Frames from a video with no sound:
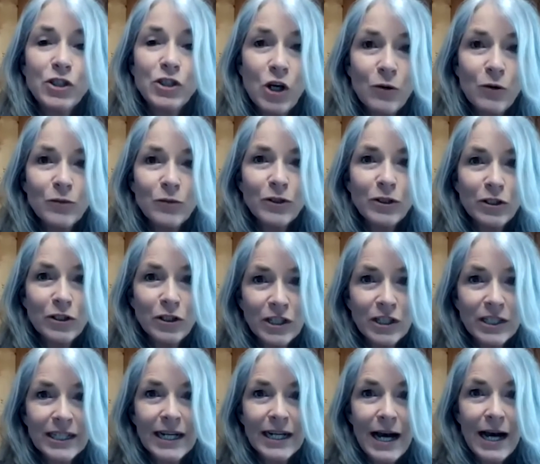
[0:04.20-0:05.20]
Don't
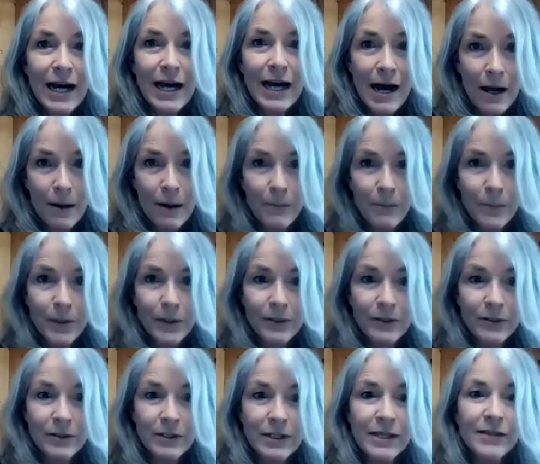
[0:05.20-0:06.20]
Look Up,
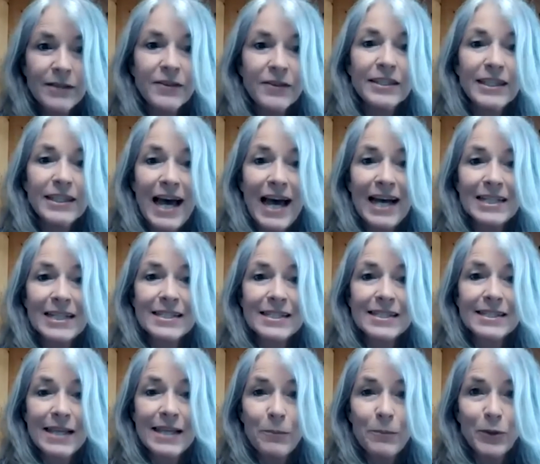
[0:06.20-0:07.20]
The
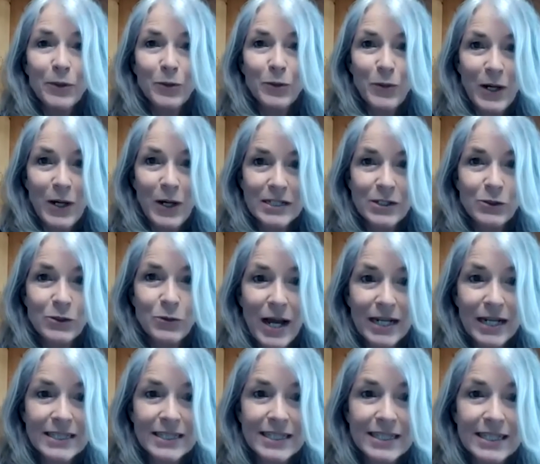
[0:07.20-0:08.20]
Last Supper
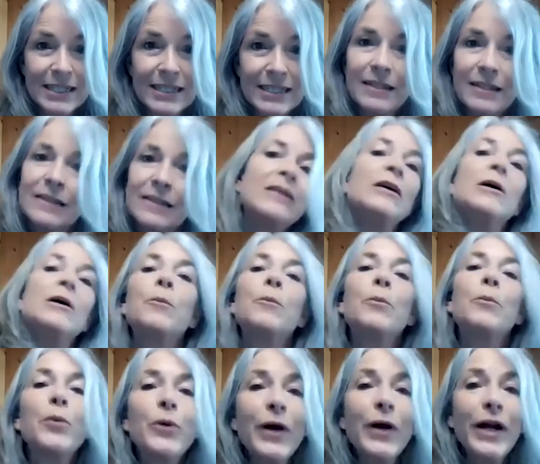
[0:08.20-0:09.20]
Resurrected,
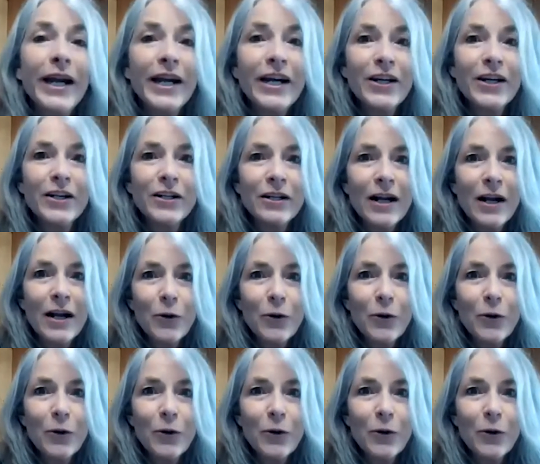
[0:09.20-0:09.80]
Prayer